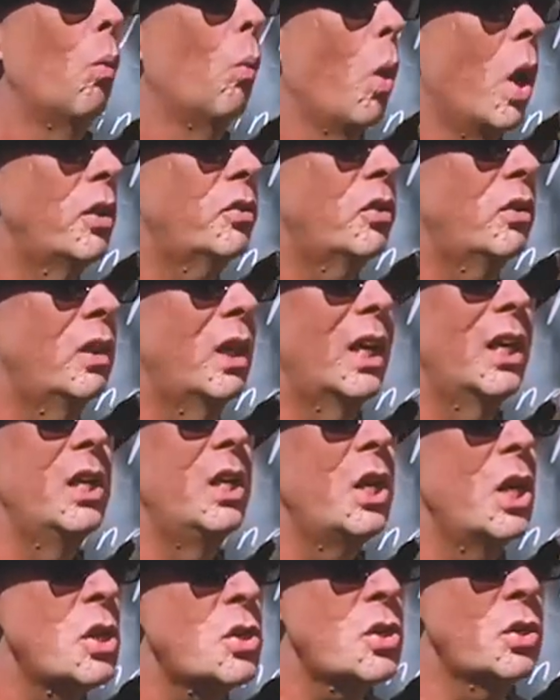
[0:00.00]
wasn't
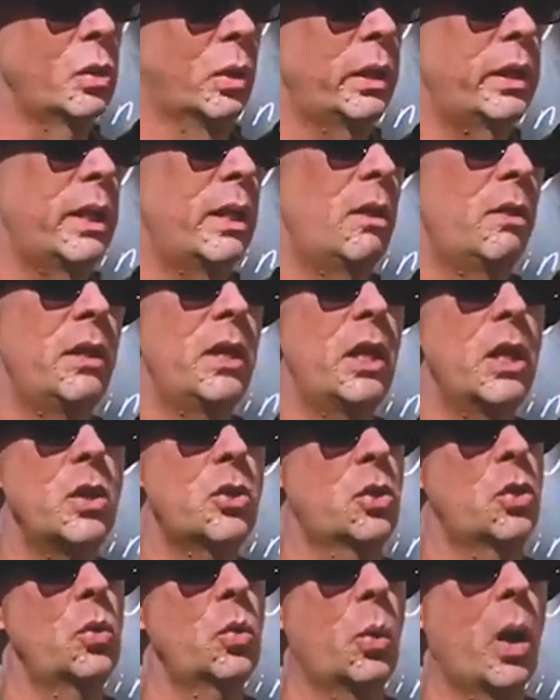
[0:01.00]
initially the
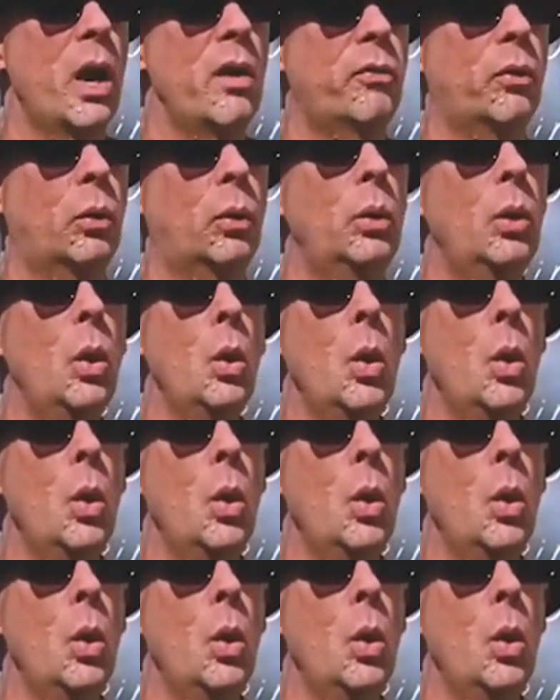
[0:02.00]
issue rifle.